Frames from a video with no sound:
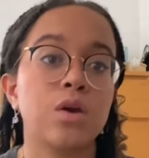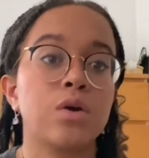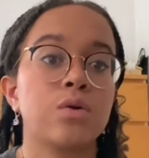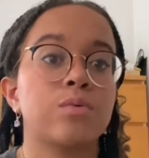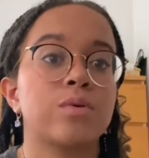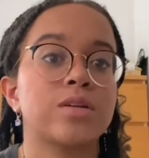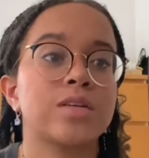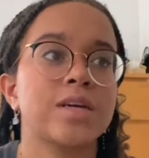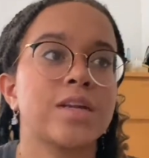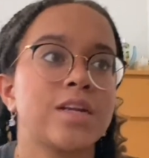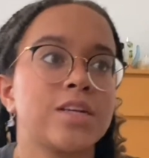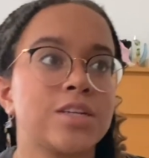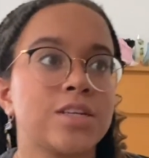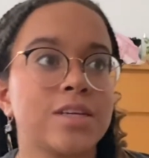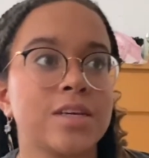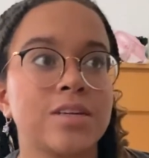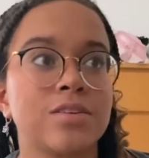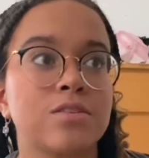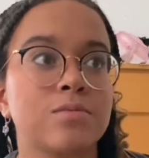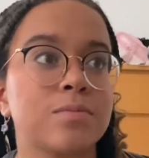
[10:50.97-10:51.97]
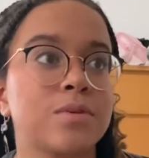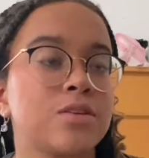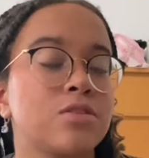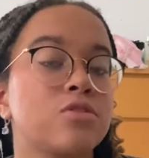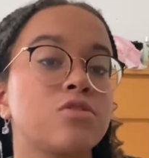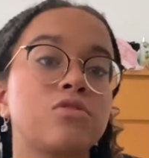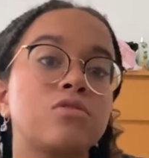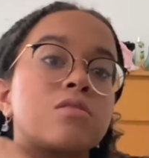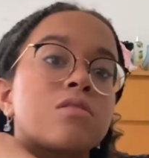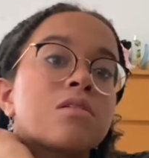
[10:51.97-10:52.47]
which can I just say took me
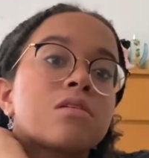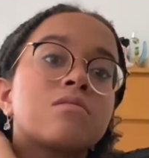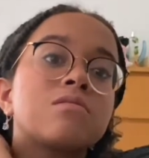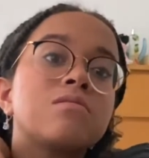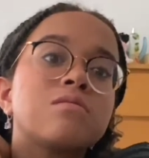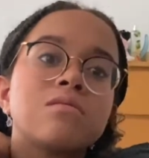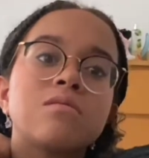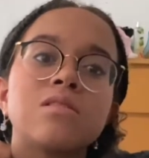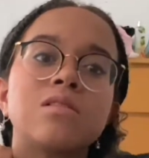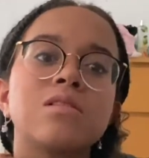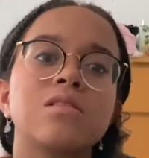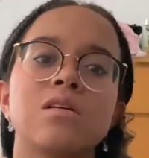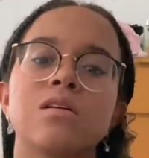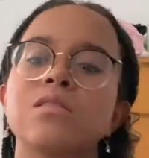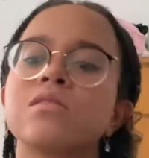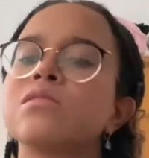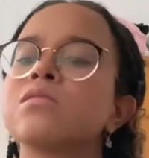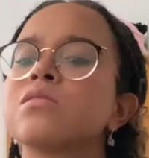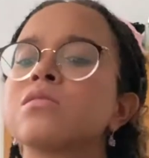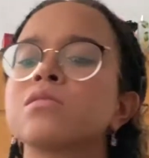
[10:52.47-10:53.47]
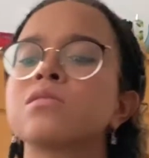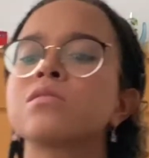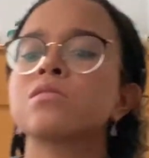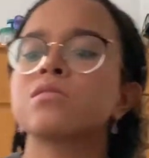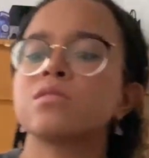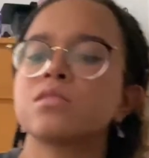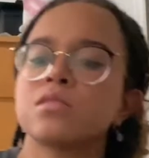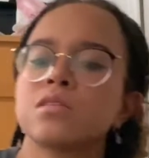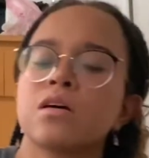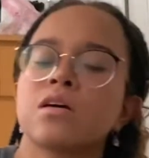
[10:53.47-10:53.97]
so long to
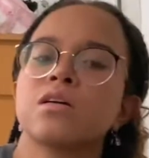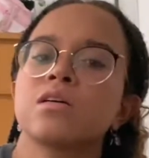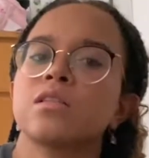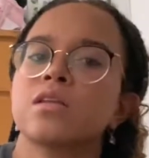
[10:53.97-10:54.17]
decide.